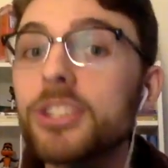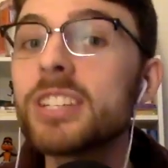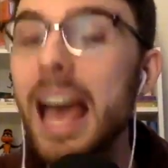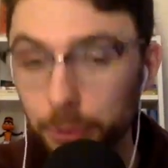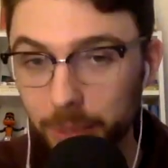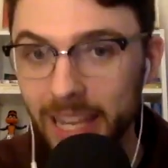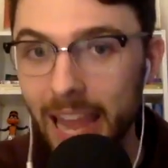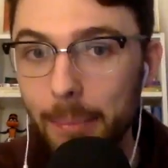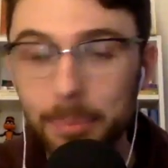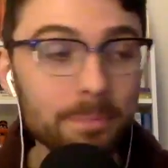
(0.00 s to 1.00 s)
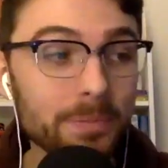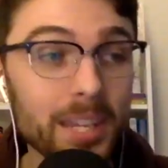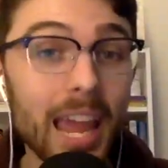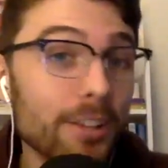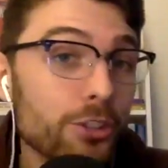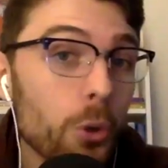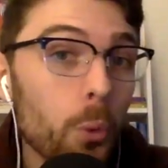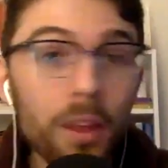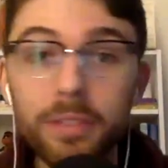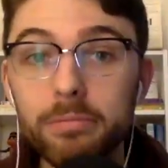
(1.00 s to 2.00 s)
the salary cap. And so
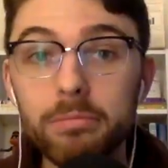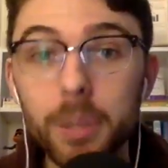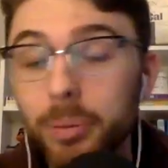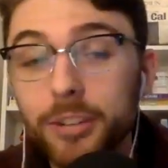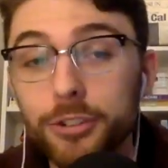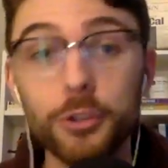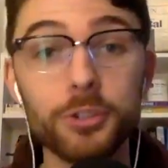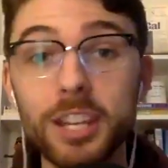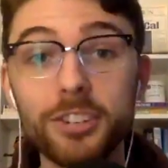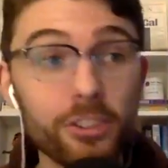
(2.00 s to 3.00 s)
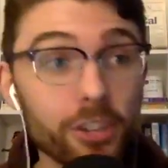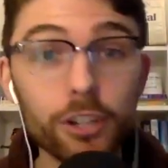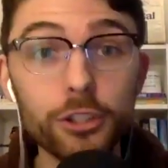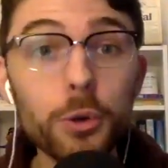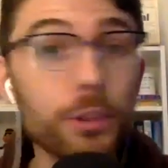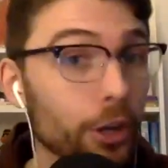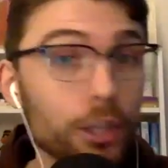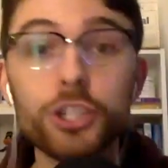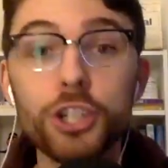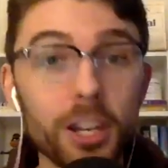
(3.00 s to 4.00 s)
what the Players Association is going to do, they're going
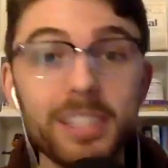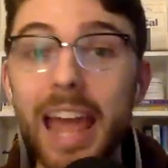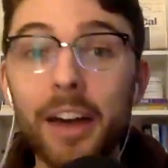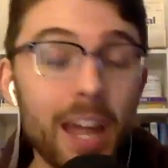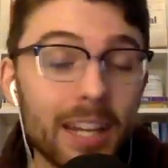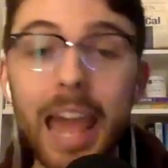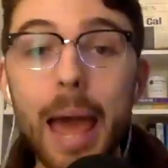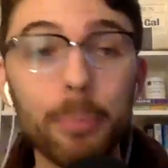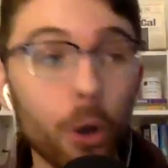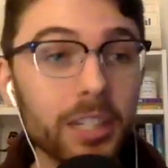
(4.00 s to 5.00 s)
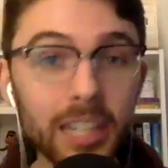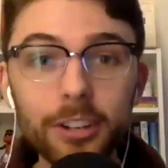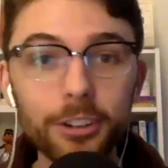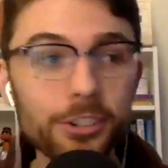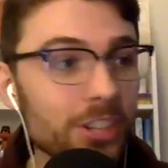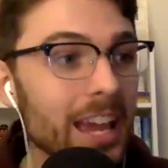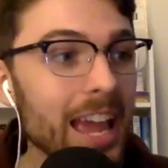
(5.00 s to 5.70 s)
to shut down that cap on years.